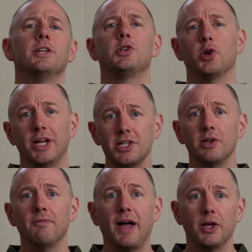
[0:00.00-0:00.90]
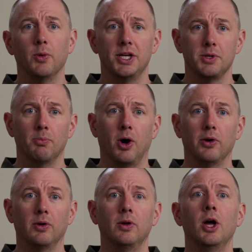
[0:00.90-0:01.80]
The traditional valuation
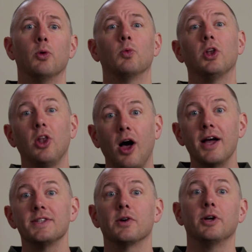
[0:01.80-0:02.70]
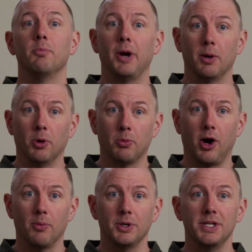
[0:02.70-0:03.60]
model relies on comparable
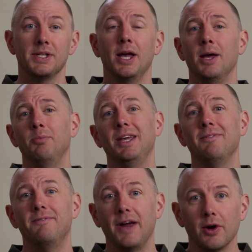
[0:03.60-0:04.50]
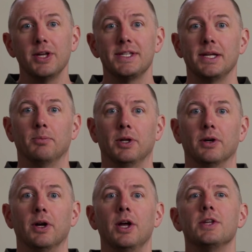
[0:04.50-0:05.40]
properties being very
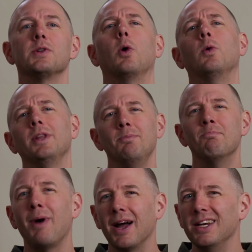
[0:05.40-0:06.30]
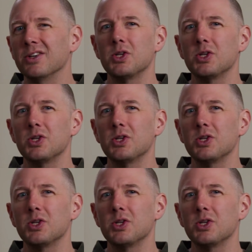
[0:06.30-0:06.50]
similar, so only minor